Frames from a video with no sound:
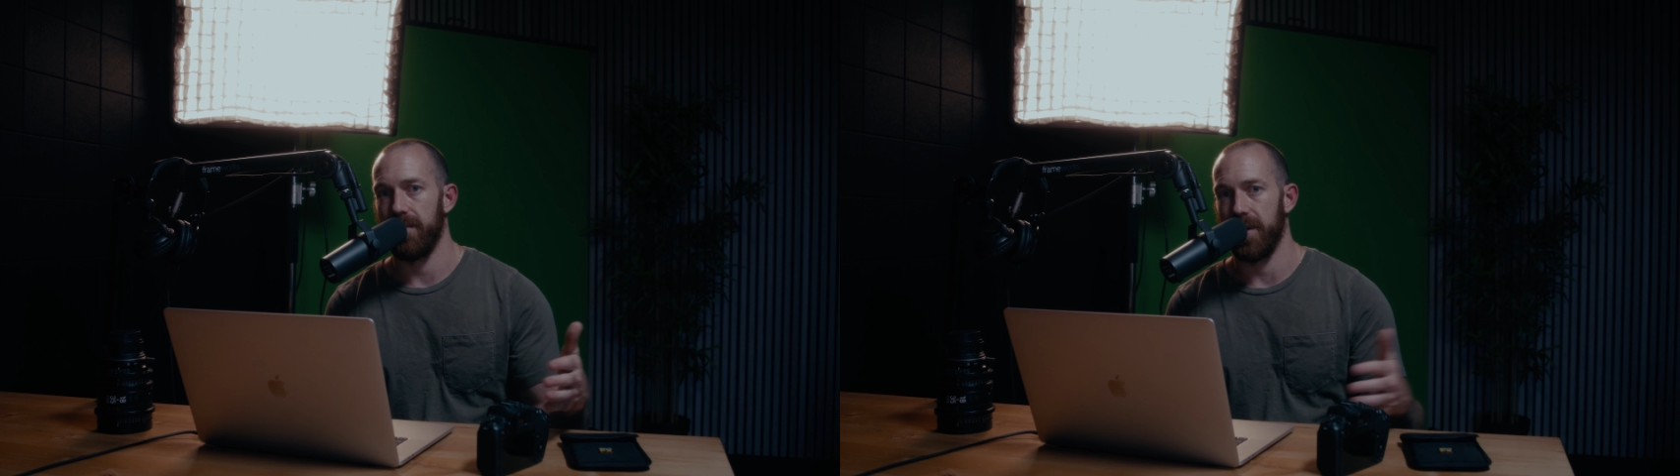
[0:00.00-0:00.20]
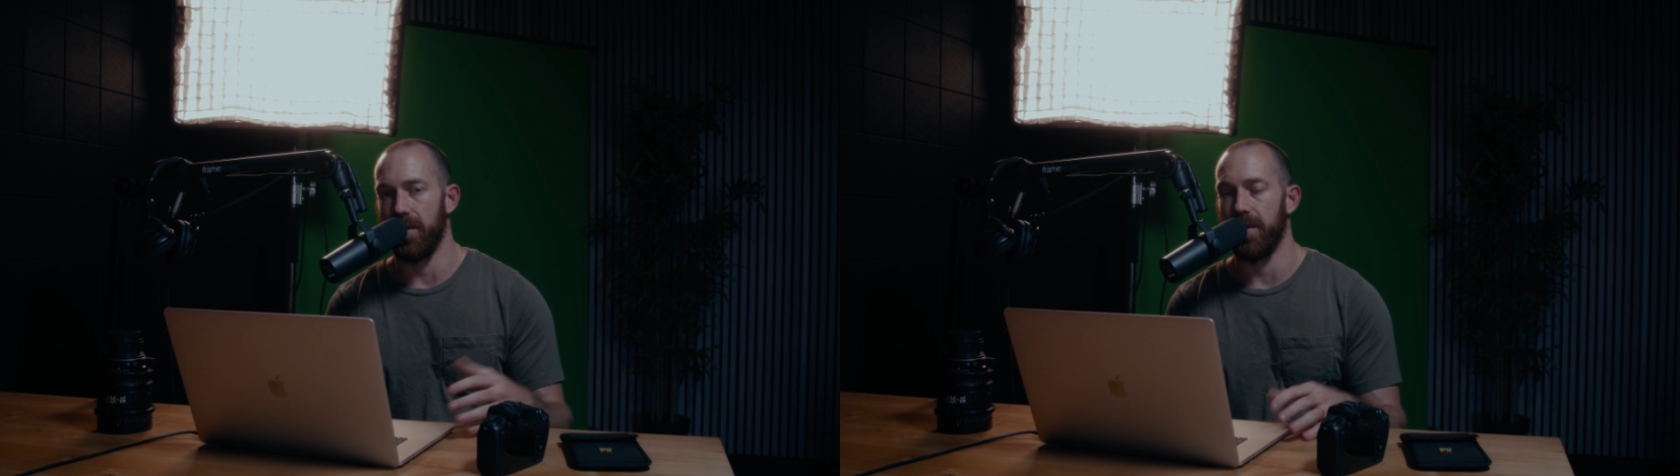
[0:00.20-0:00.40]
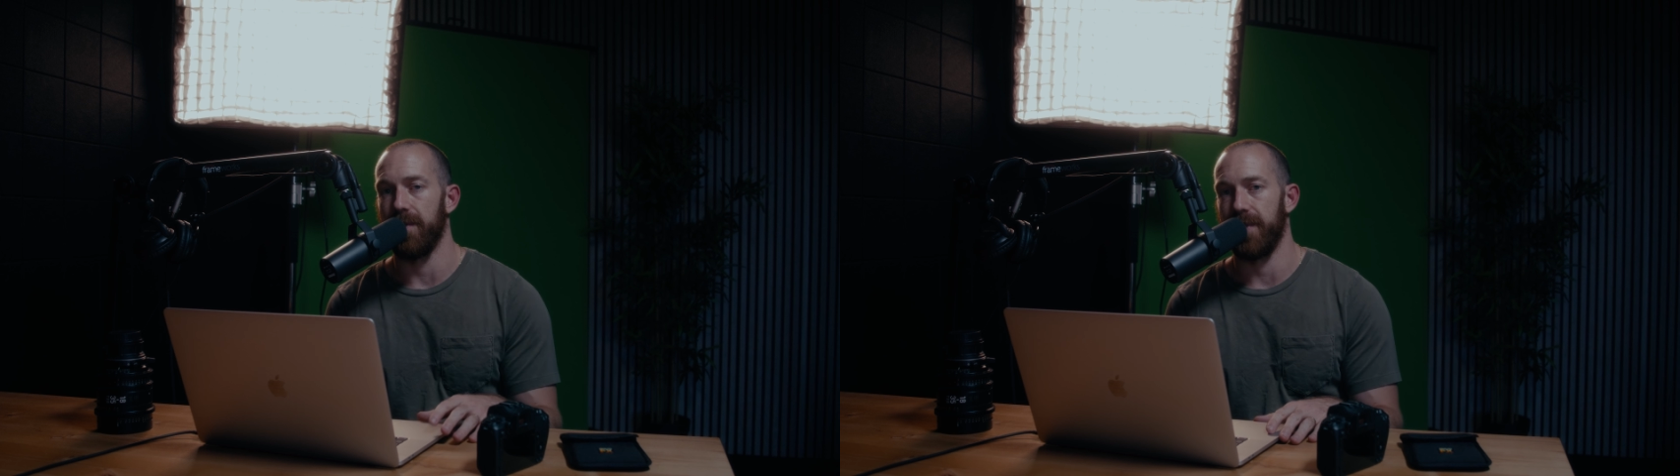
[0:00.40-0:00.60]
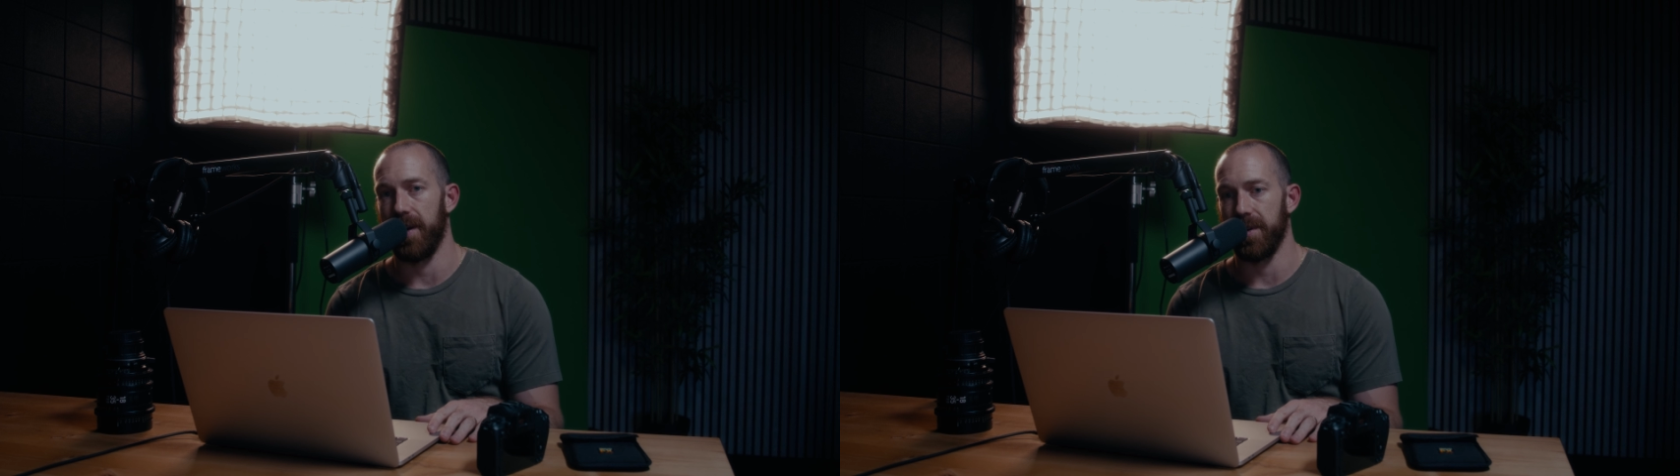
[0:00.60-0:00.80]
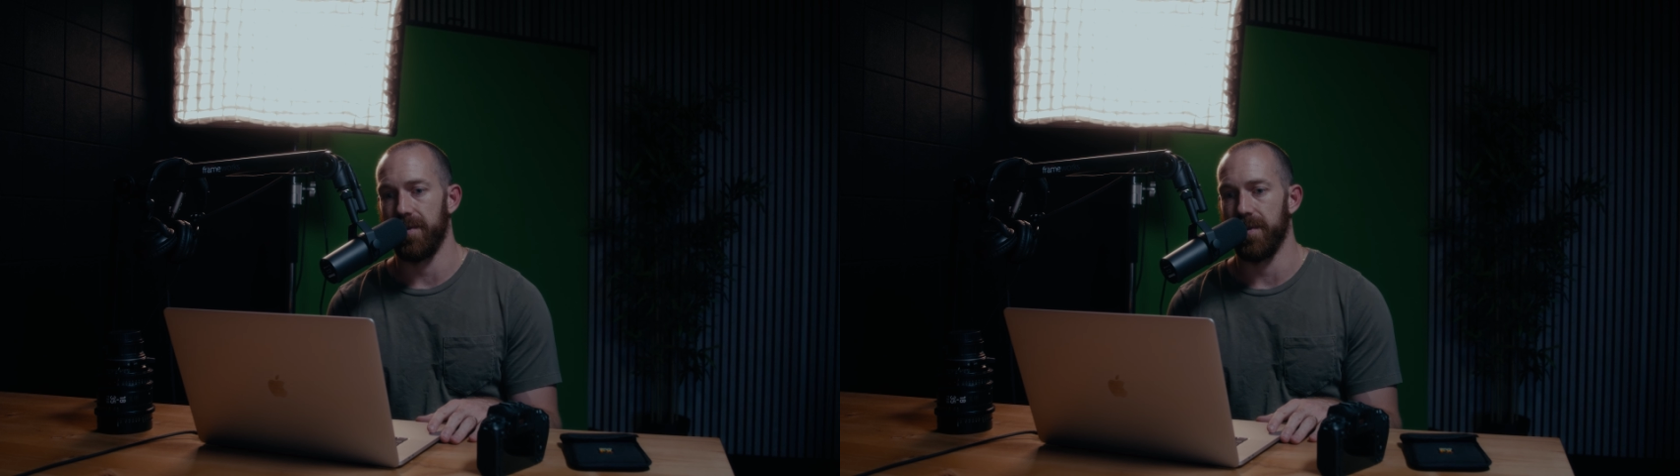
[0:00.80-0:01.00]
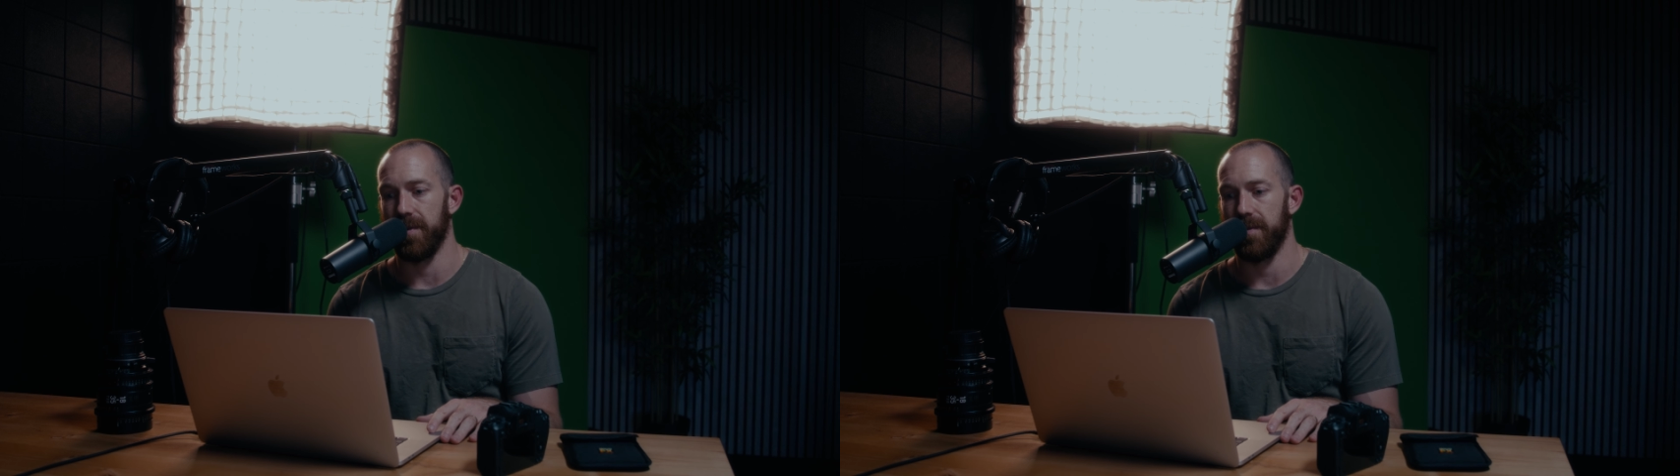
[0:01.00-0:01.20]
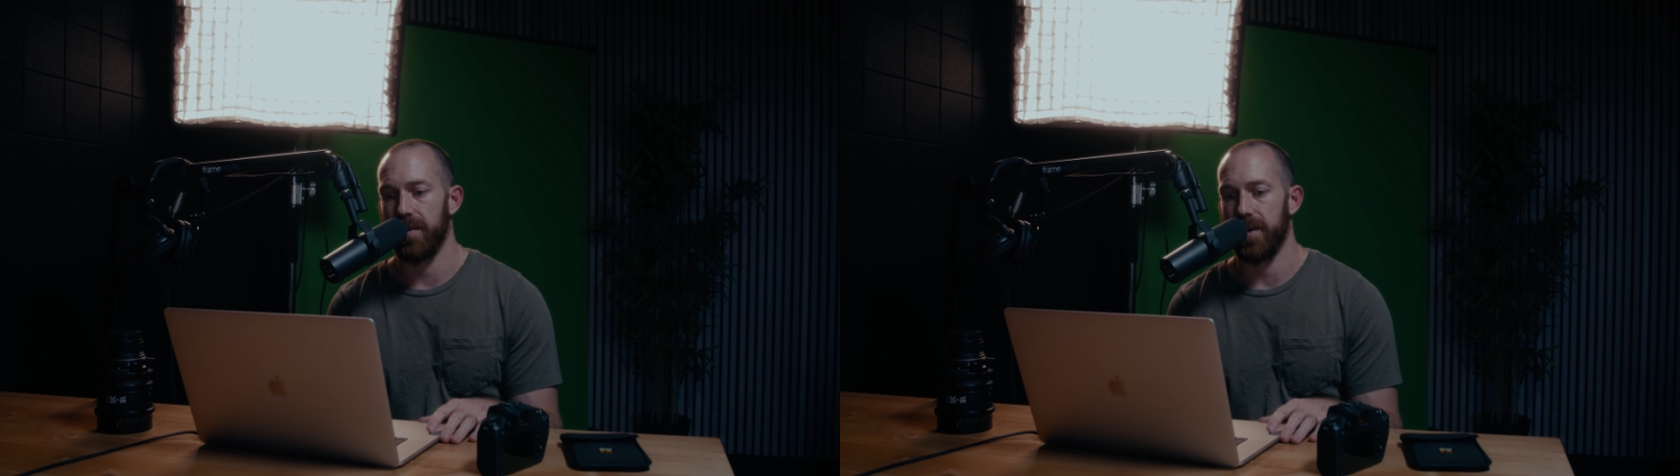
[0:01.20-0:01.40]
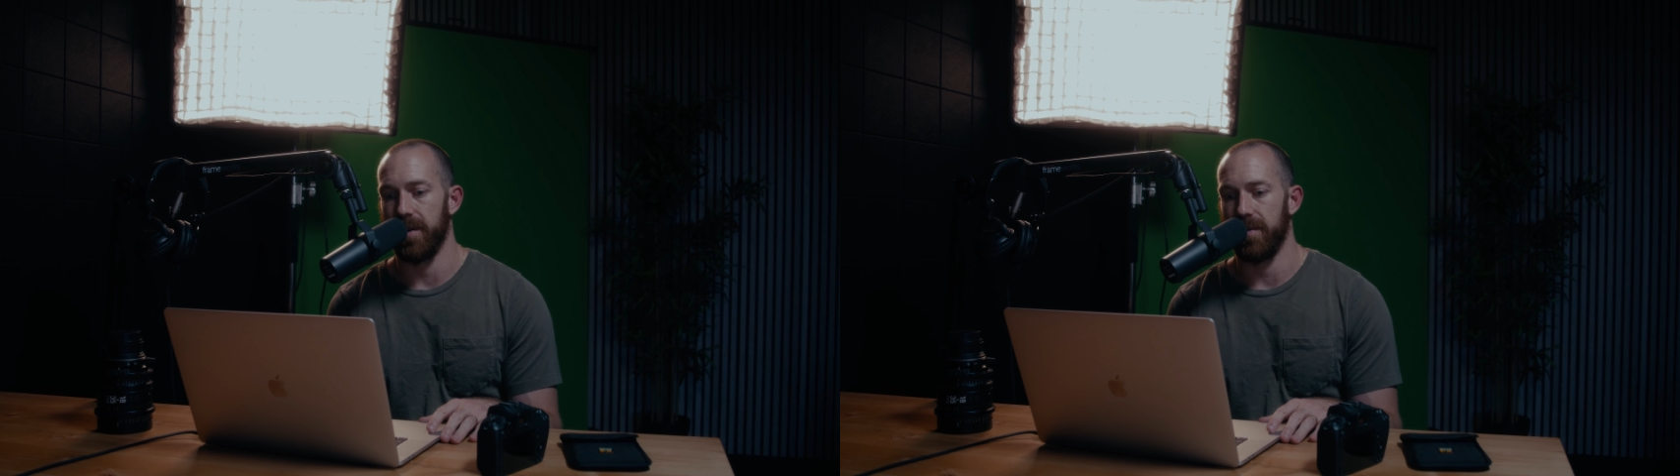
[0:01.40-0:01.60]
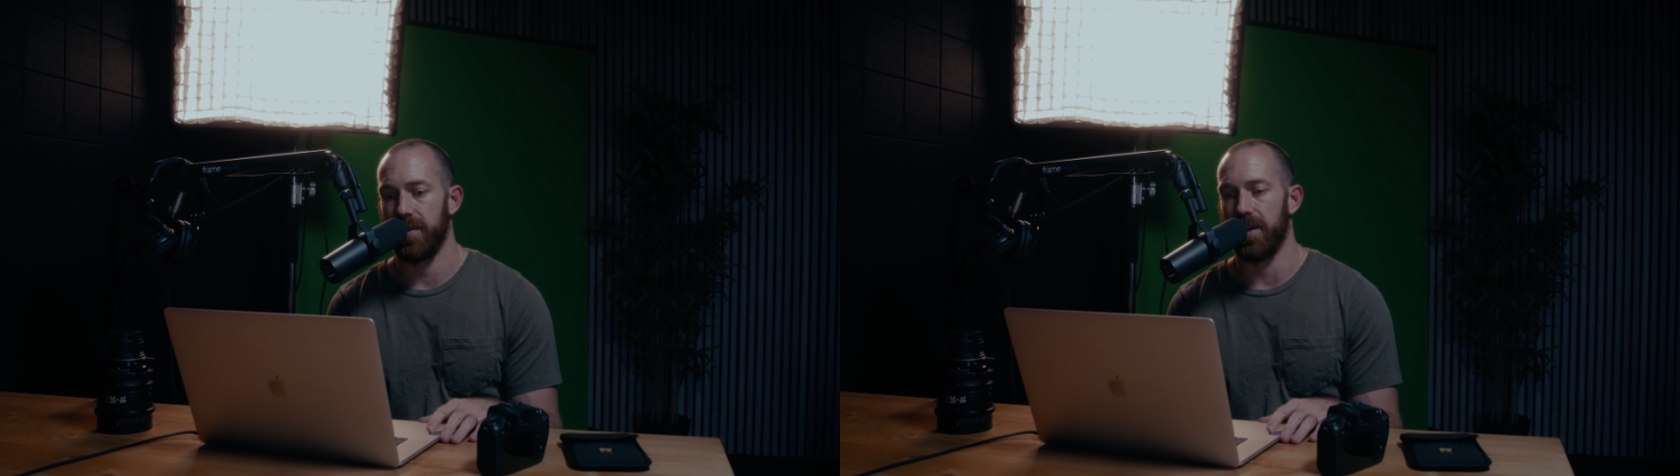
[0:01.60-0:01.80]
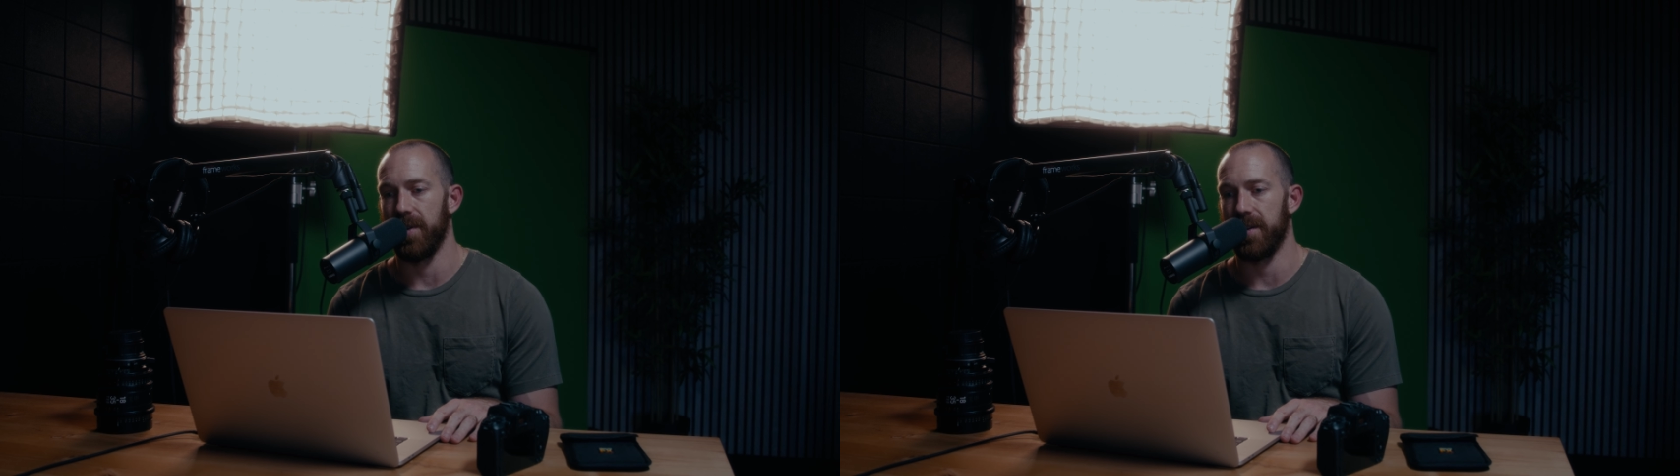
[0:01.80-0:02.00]
their family, for
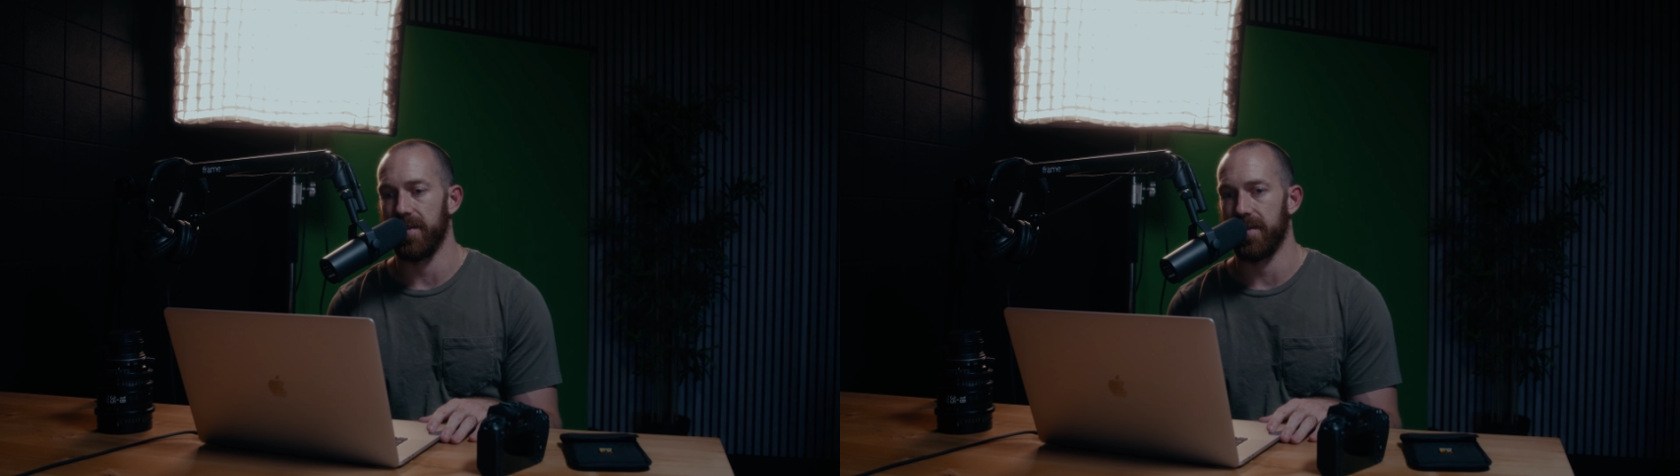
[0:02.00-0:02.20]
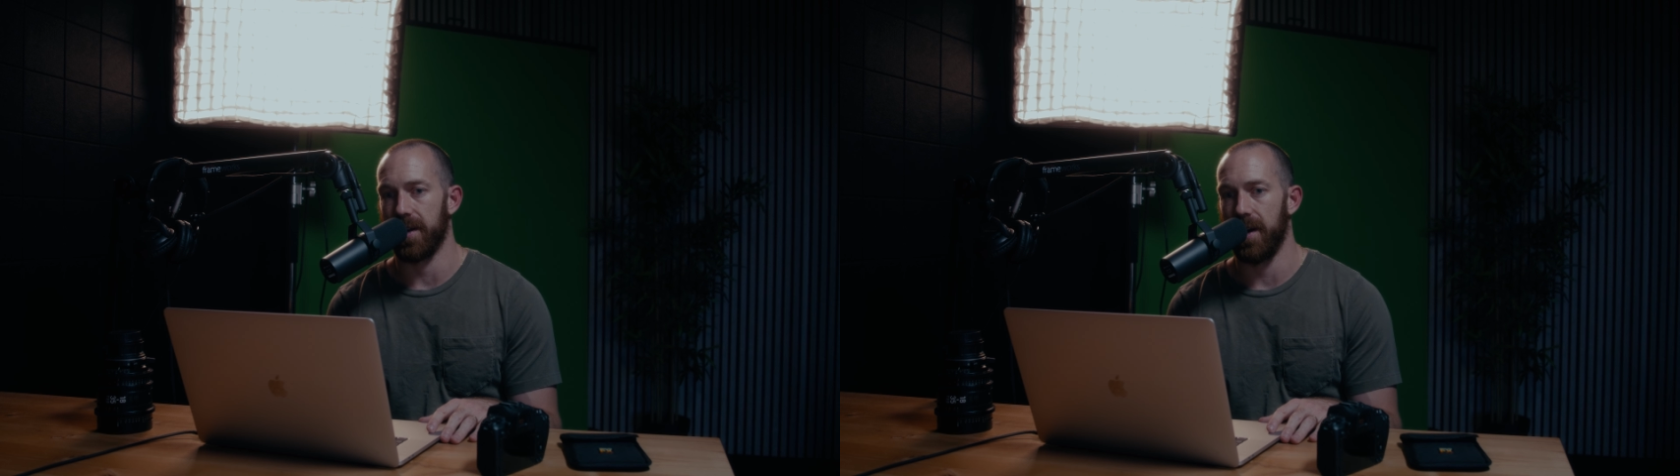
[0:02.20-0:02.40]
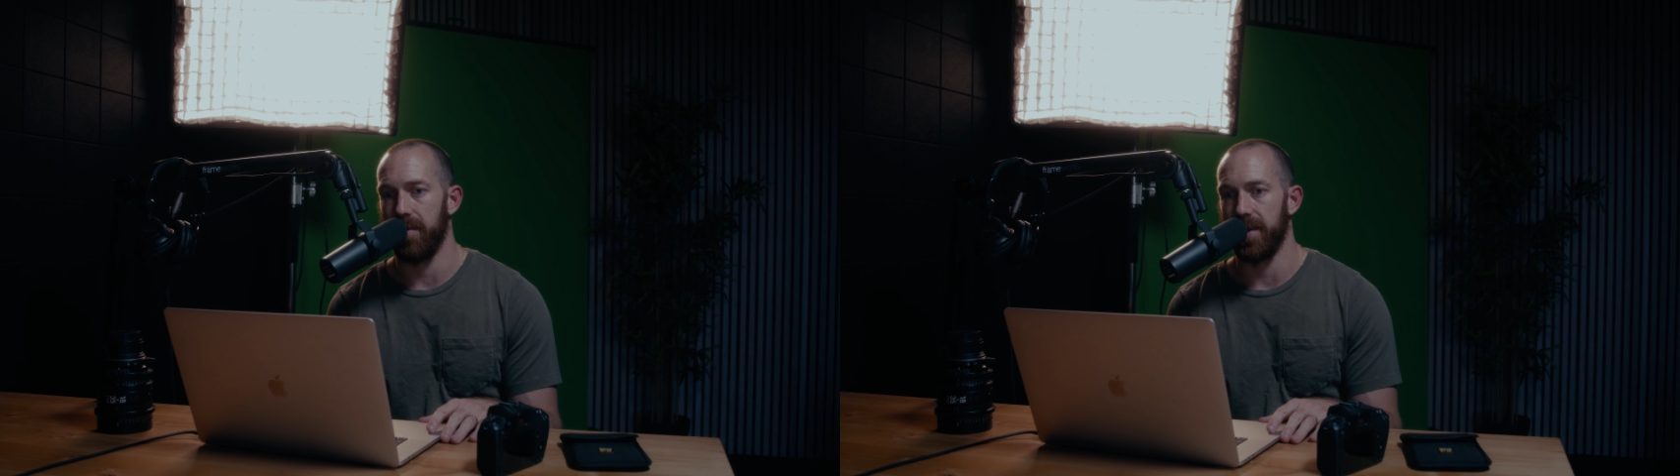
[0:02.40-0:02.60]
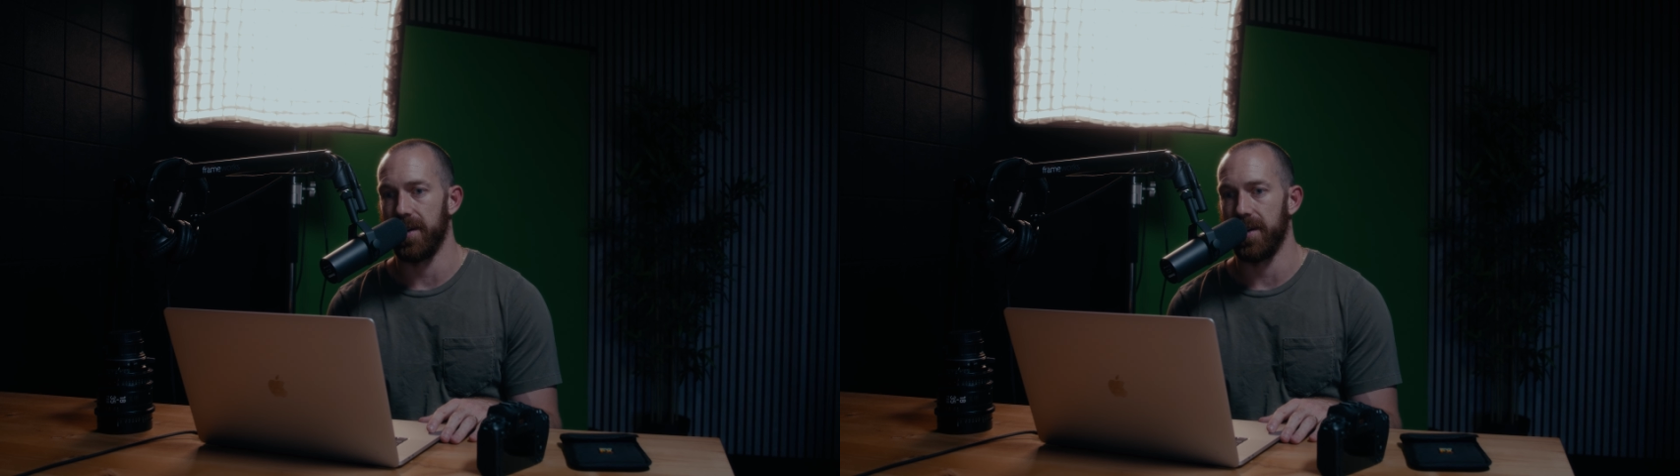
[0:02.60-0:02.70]
generations to come.